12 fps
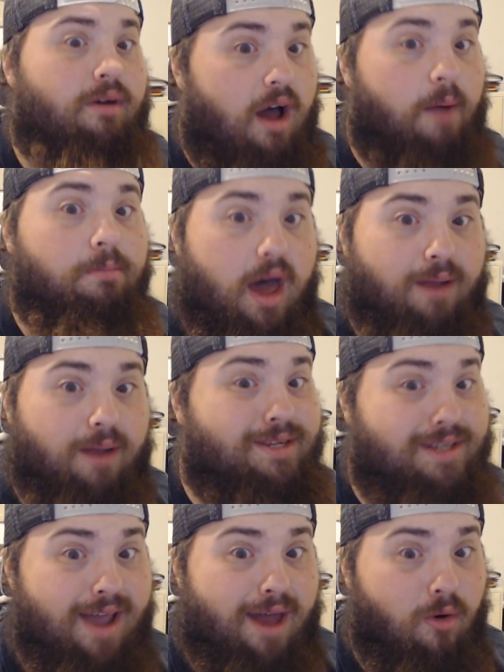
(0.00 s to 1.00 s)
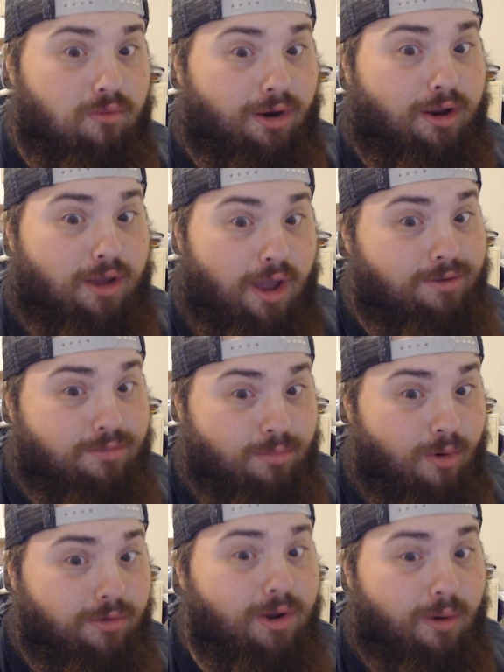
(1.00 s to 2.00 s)
I'm not upset over a kids
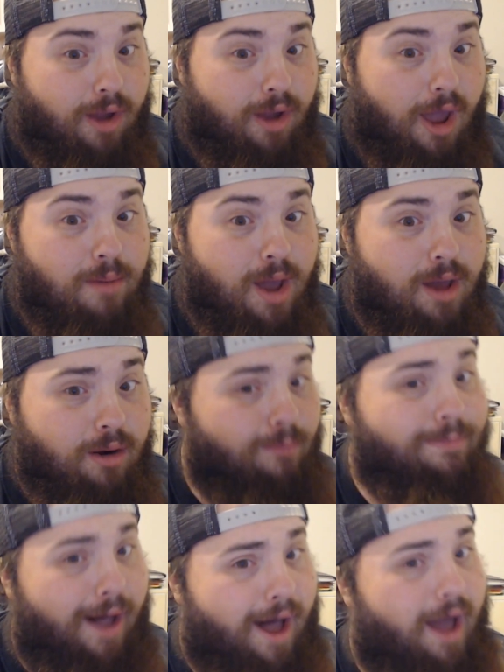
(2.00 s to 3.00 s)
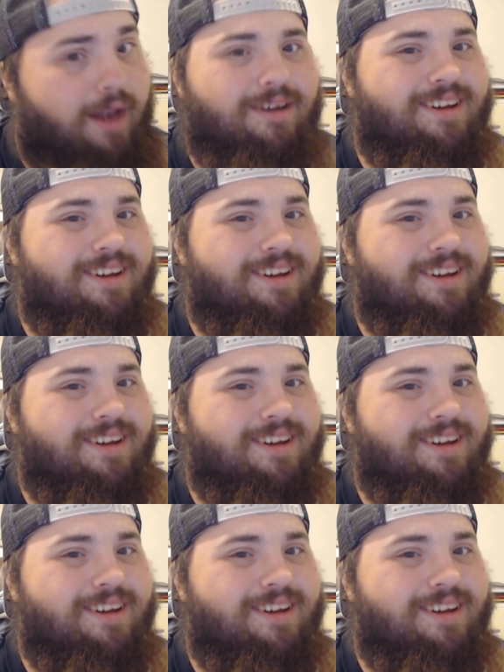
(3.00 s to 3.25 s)
movie, okay, man? I'm not.